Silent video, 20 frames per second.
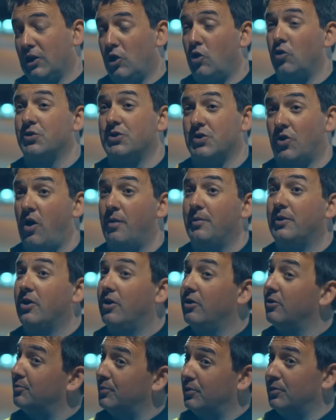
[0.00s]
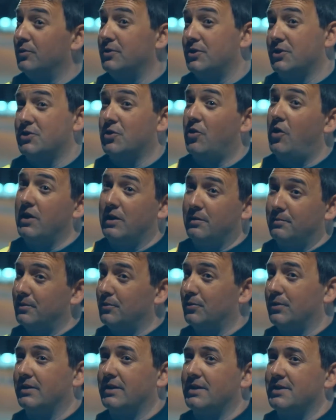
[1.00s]
a long time ago, and we were designing and
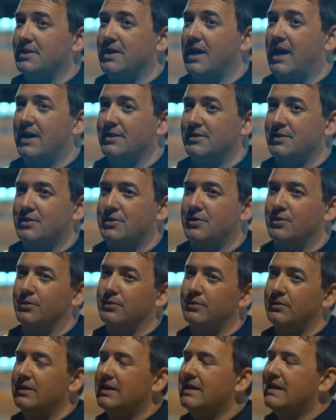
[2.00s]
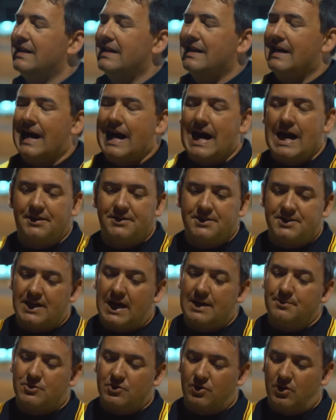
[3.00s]
building these cars at school. At the
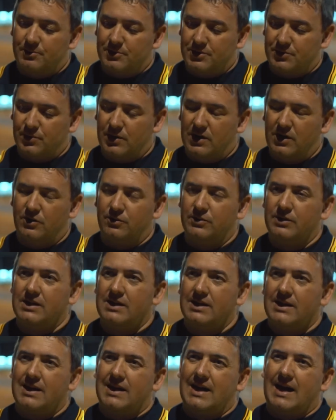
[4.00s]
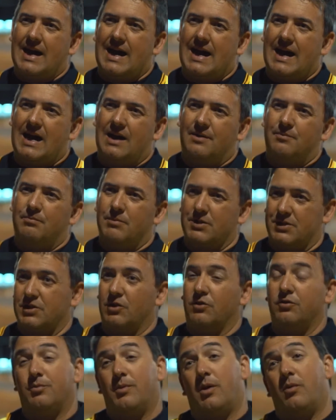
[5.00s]
same time as well,
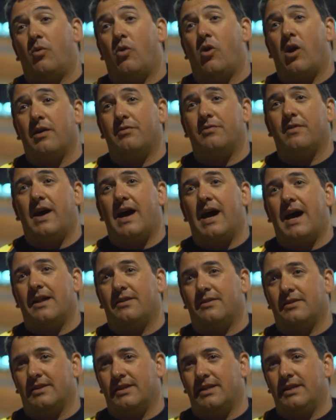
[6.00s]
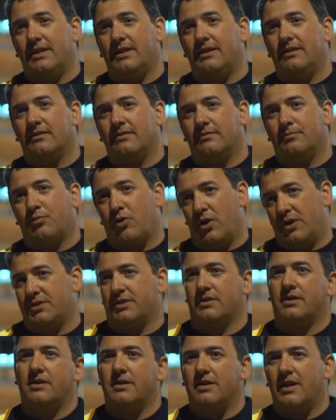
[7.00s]
myself and my wife are the
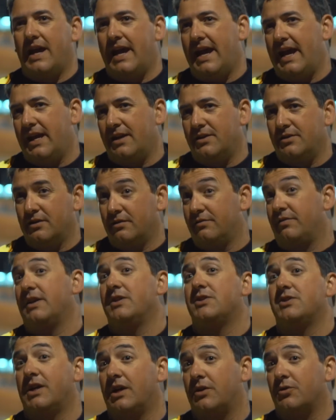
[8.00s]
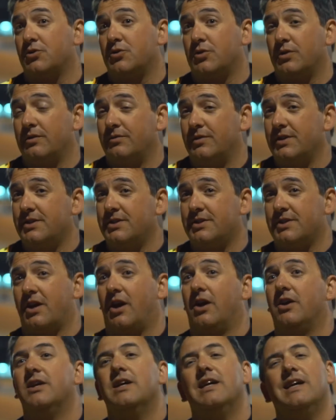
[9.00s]
president and event secretary of this,
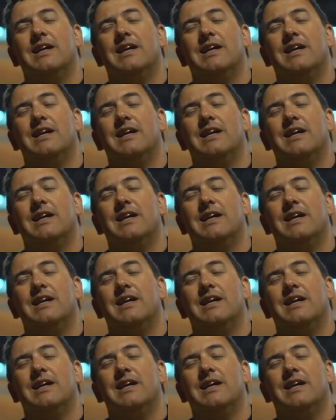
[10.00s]
so